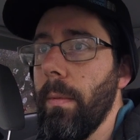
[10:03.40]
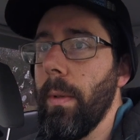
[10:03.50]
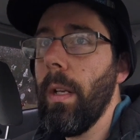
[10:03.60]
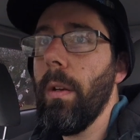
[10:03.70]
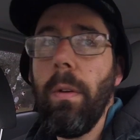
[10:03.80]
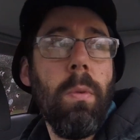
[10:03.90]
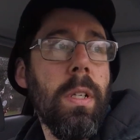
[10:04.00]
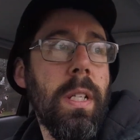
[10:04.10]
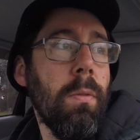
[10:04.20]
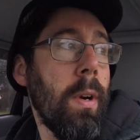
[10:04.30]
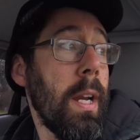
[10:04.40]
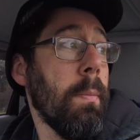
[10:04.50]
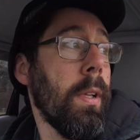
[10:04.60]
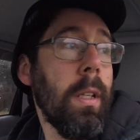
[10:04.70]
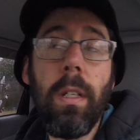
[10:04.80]
I don't even want to say
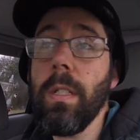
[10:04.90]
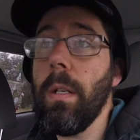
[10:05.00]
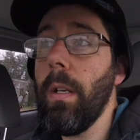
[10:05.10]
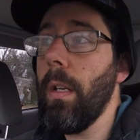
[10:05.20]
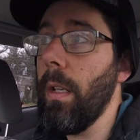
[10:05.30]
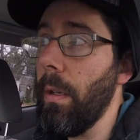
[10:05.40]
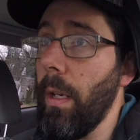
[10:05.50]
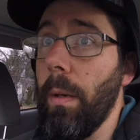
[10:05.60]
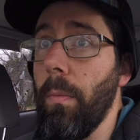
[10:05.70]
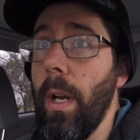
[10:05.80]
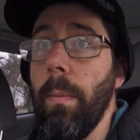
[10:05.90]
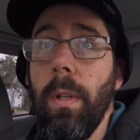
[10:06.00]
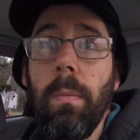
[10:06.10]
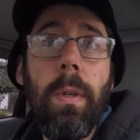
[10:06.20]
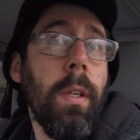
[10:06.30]
rambling, because I am
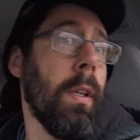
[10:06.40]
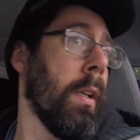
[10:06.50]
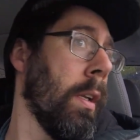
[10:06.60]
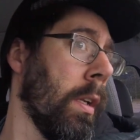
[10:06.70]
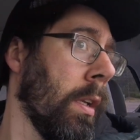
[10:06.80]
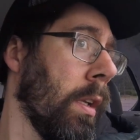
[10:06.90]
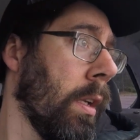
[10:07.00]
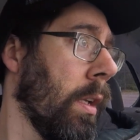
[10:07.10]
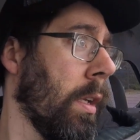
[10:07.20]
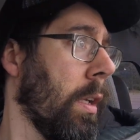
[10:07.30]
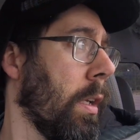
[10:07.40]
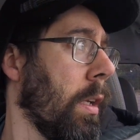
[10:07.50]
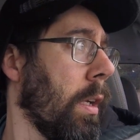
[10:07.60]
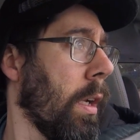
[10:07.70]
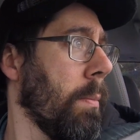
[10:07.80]
rambling, but
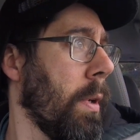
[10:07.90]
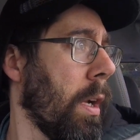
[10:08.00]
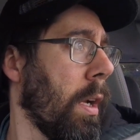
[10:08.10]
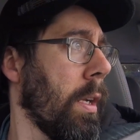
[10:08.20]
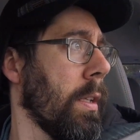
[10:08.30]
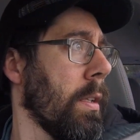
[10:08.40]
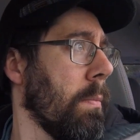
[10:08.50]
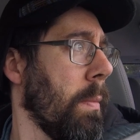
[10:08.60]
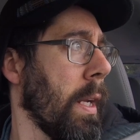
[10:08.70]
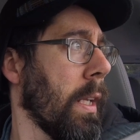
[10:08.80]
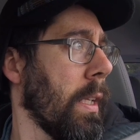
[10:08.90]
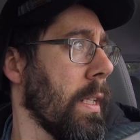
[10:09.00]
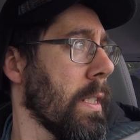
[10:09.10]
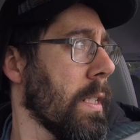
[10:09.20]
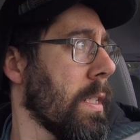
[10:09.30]
I'm not making
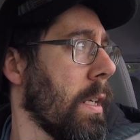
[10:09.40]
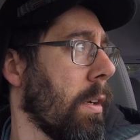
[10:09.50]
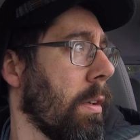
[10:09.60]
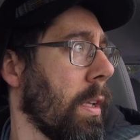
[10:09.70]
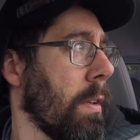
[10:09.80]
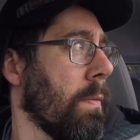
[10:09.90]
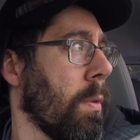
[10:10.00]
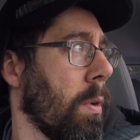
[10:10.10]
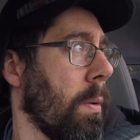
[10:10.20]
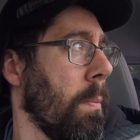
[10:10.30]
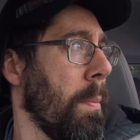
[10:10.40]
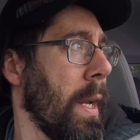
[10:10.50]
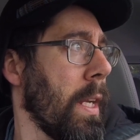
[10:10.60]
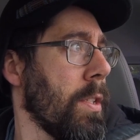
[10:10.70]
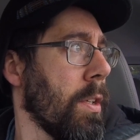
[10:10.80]
these necessarily for
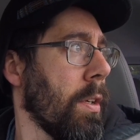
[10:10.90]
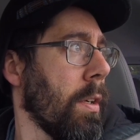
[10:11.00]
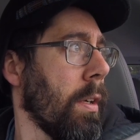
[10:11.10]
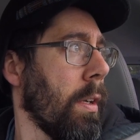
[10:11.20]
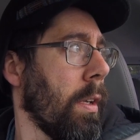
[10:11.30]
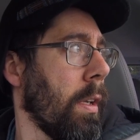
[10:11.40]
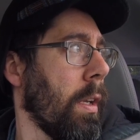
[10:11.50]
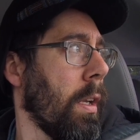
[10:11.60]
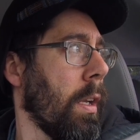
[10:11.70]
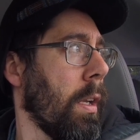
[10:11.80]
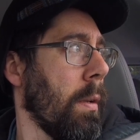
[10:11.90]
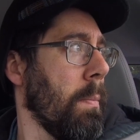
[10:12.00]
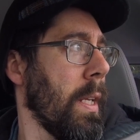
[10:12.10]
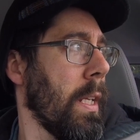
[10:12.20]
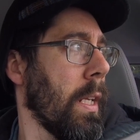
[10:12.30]
major
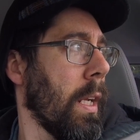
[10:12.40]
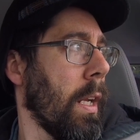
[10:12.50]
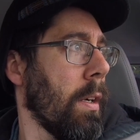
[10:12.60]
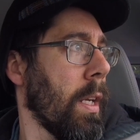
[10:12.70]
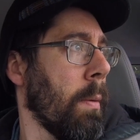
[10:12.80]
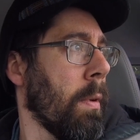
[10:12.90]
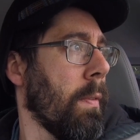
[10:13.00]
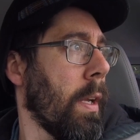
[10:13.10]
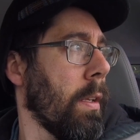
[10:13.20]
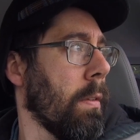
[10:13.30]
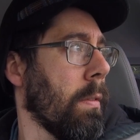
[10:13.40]
immediate entertainment value.